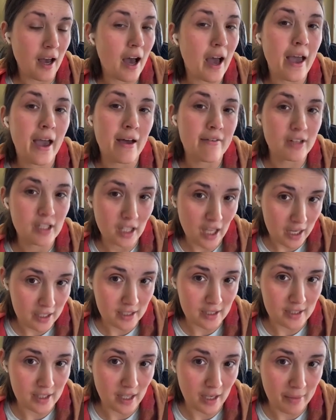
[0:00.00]
I have a lot
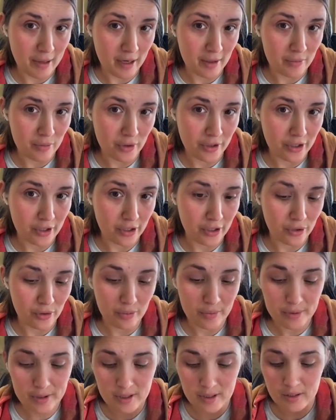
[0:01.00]
to say about embroidery
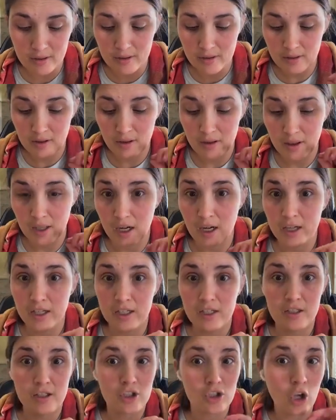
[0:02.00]
hoops. There
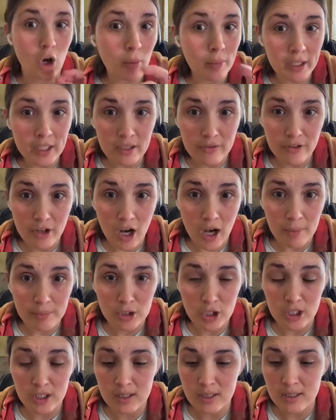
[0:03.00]
is so many different
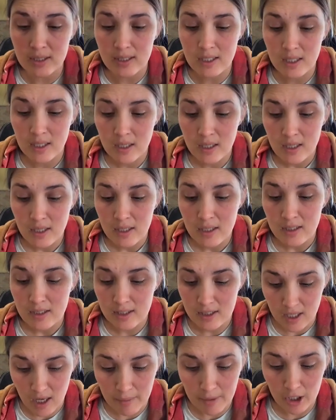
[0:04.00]
options.
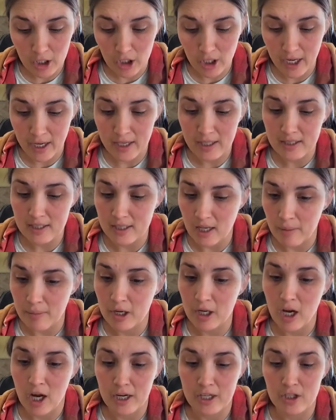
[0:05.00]
Some are great, some
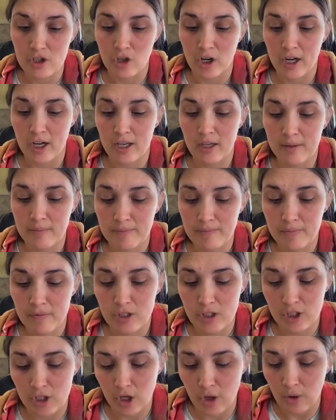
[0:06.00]
are not as great.
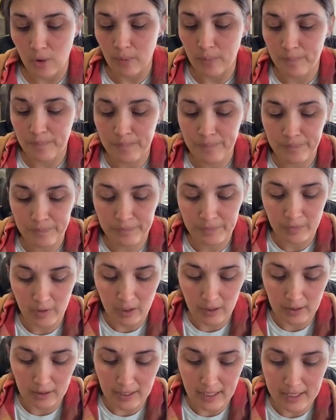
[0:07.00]
So
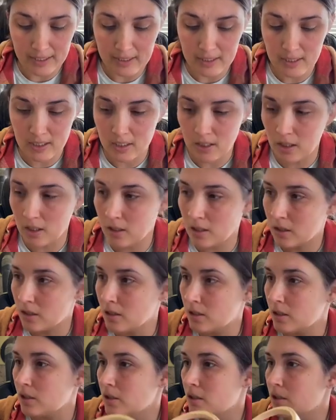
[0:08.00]
let's,
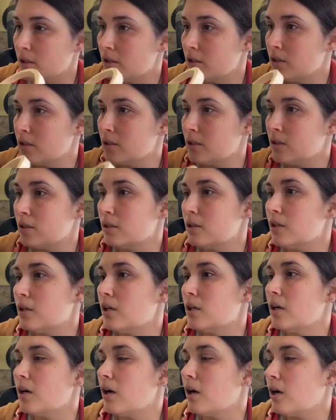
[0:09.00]

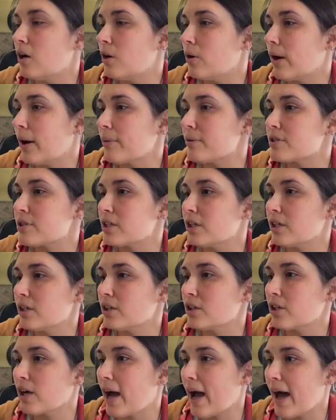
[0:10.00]
I was gonna
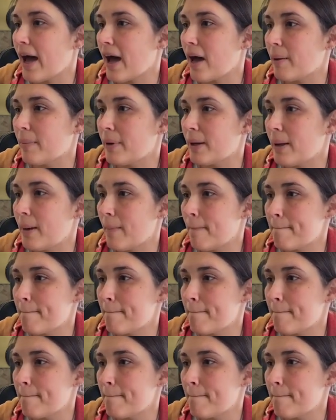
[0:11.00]
grab, I